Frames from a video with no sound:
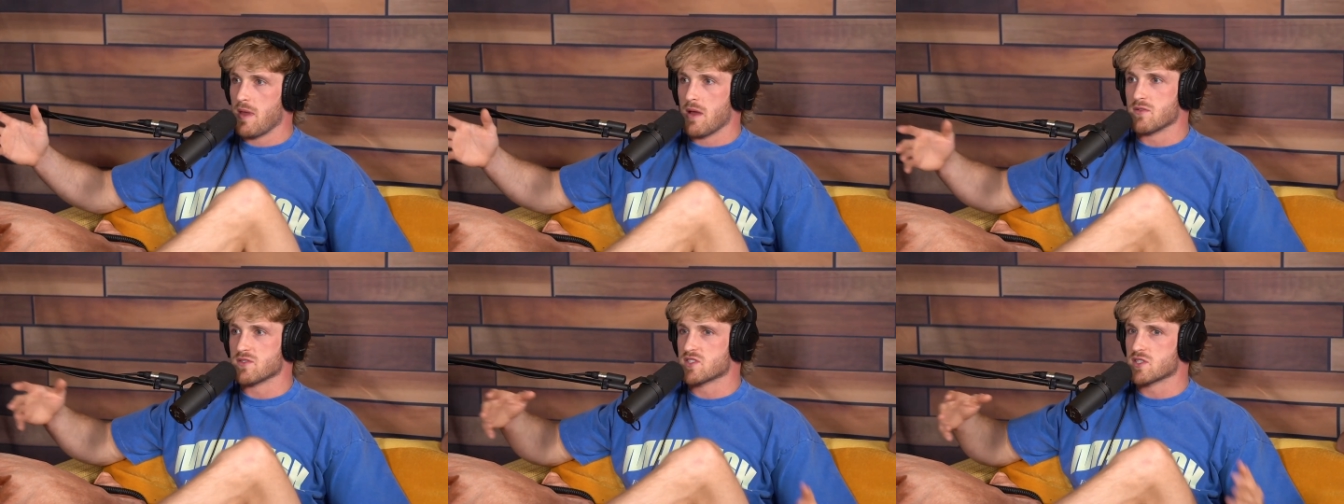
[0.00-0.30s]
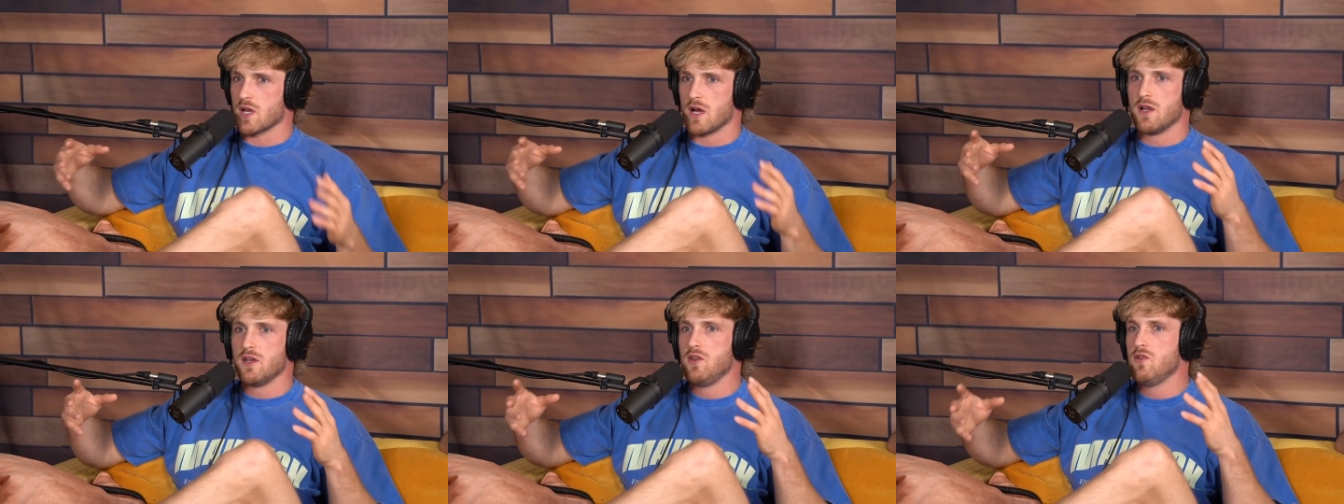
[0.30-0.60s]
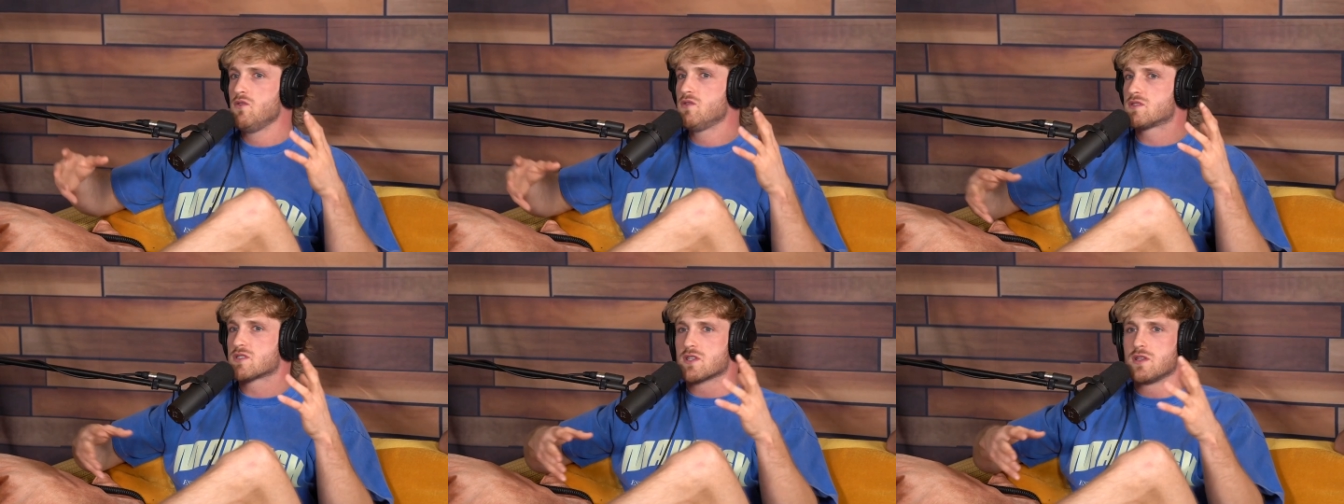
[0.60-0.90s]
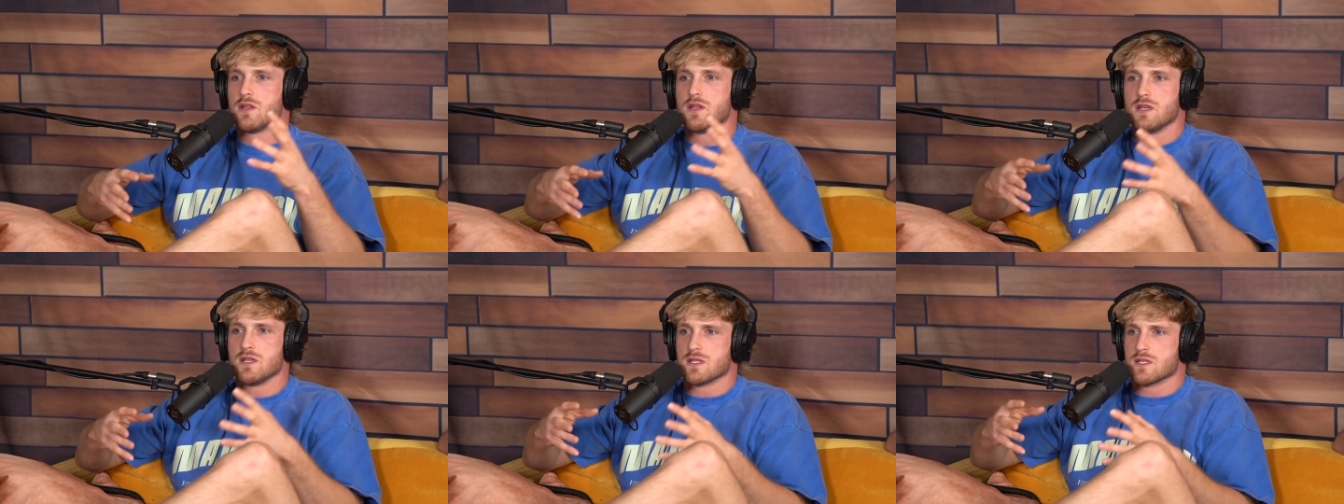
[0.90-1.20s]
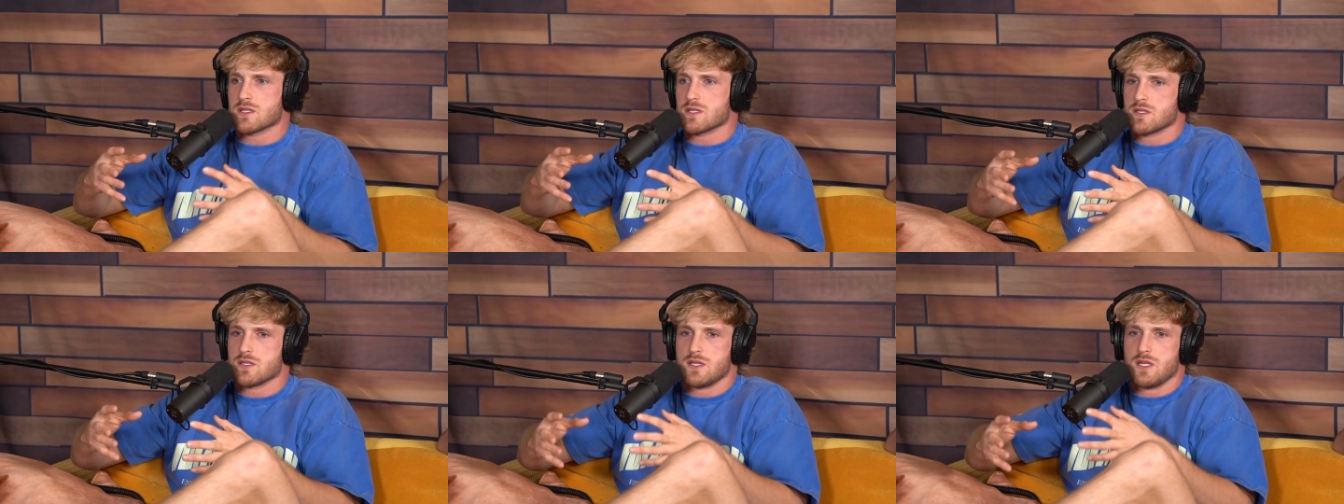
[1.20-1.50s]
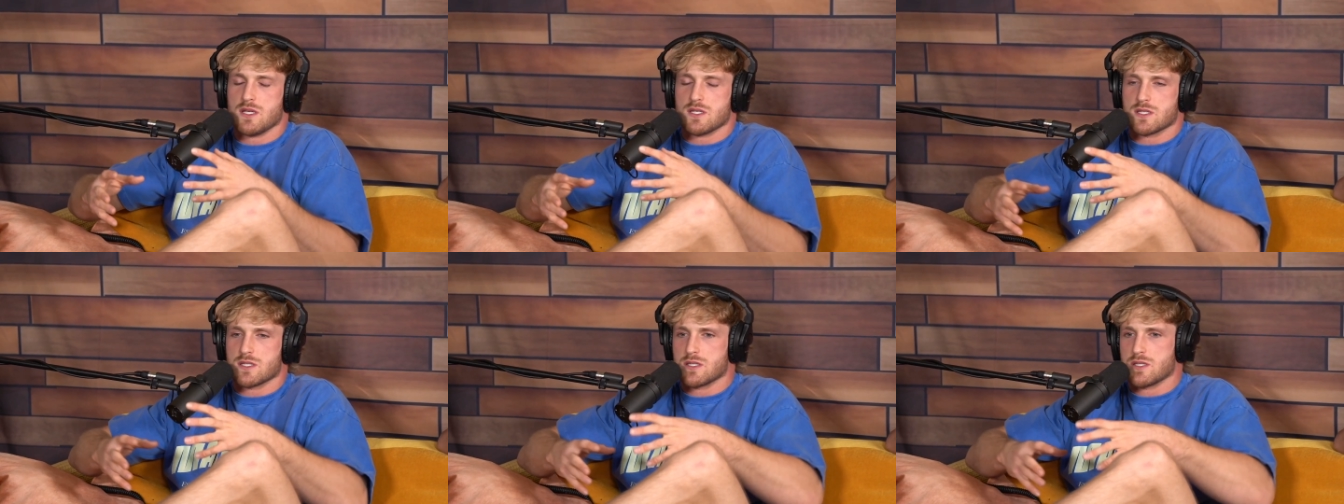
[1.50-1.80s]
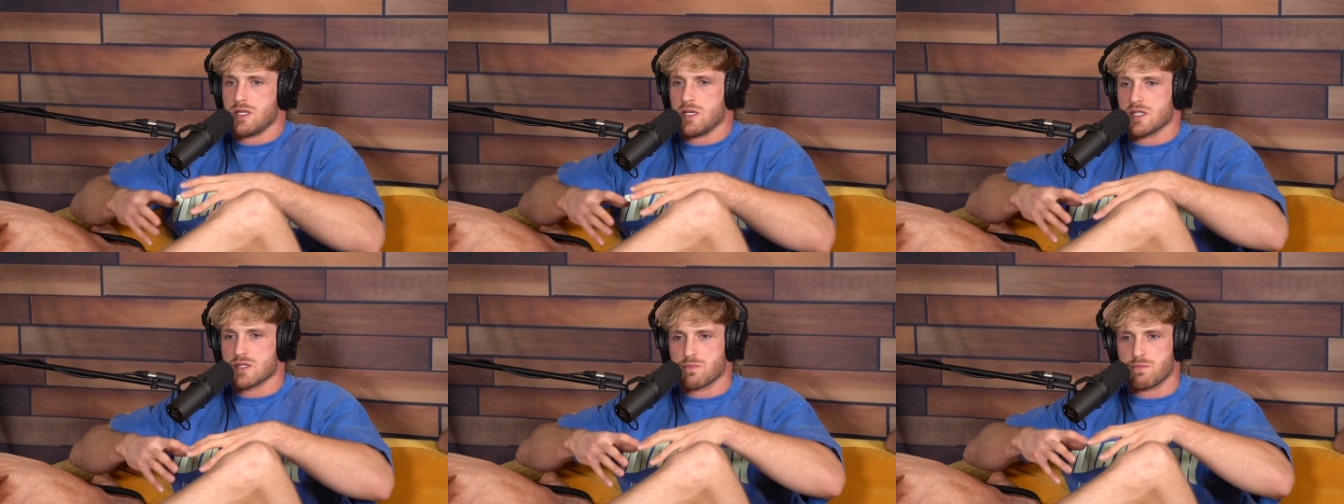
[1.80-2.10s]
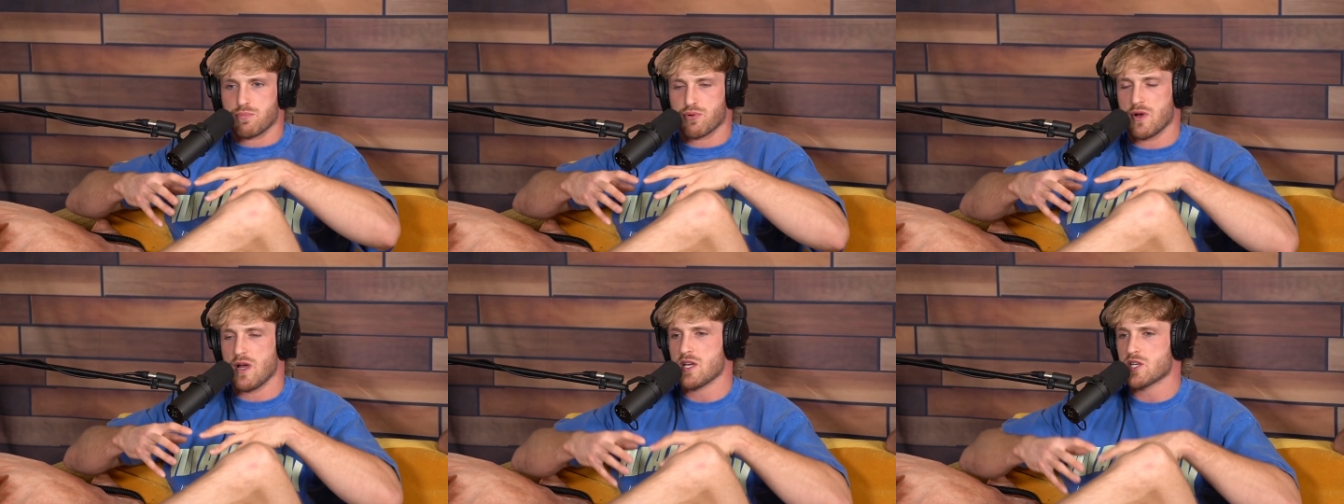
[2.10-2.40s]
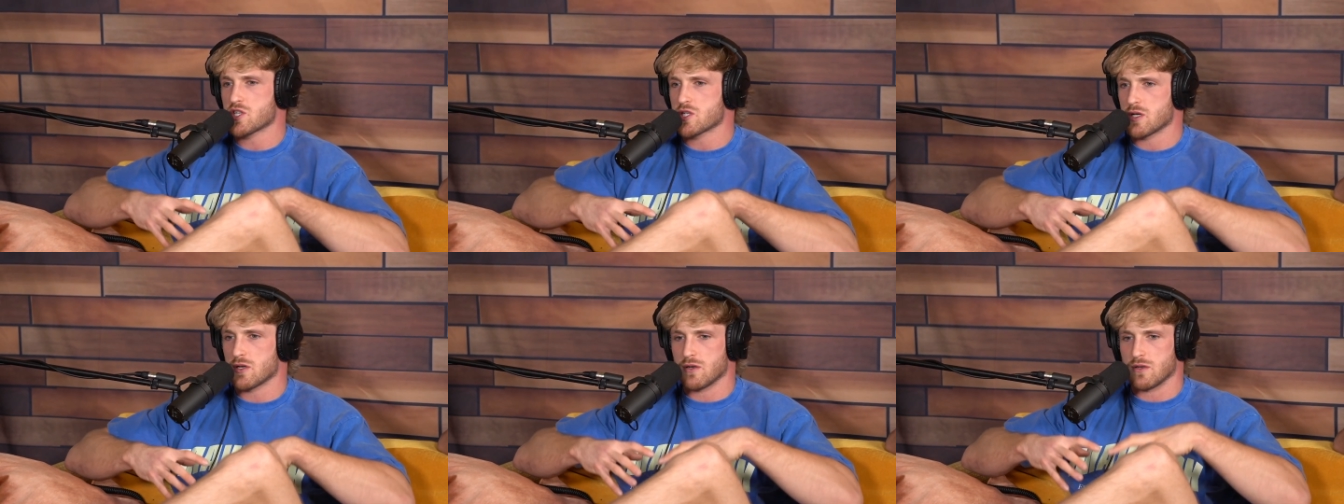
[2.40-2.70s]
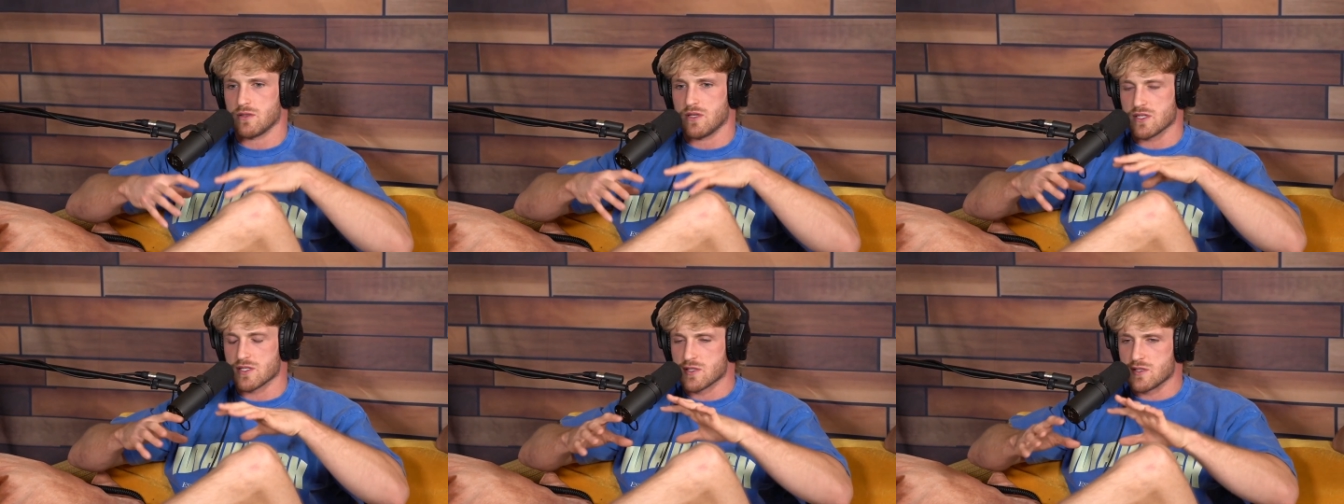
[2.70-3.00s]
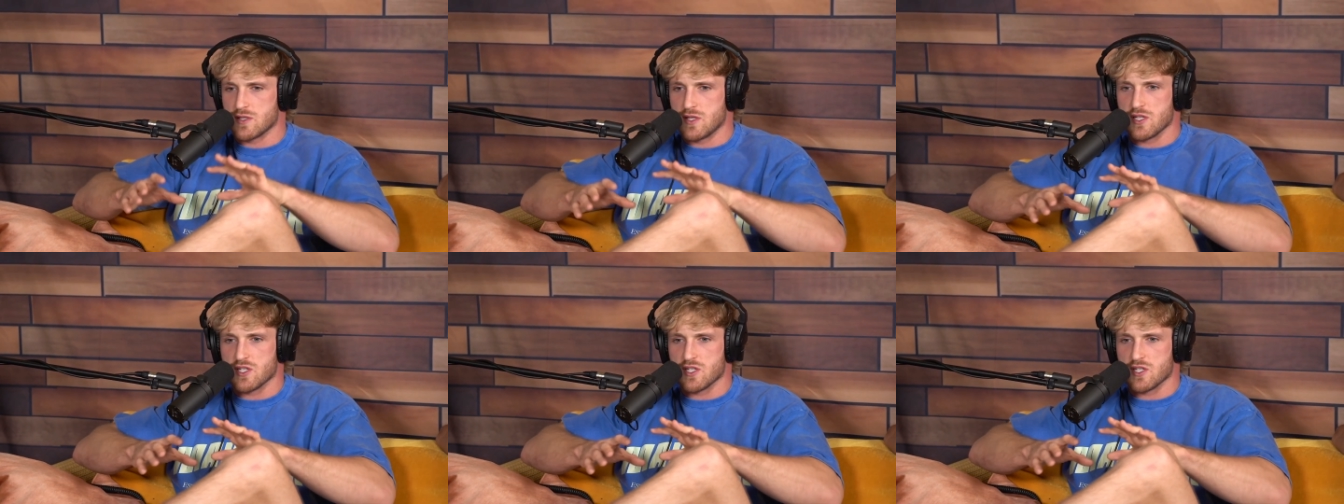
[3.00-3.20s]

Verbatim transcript: I was unused to this this this pressure, this gyration.